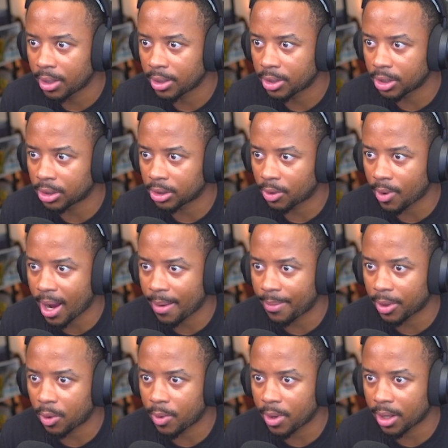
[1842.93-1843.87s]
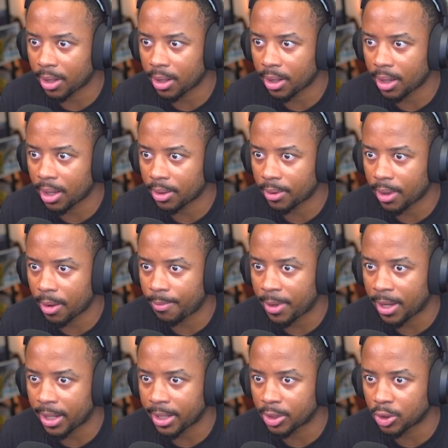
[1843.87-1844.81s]
Just grab a quick a
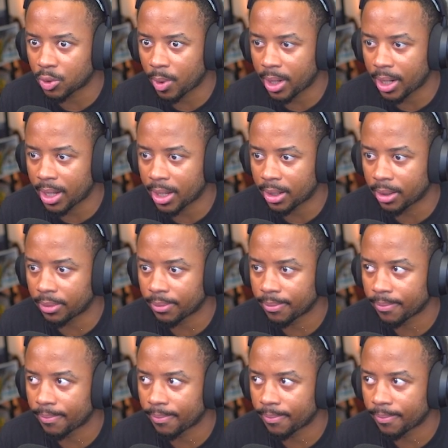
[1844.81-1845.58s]
pick and join in.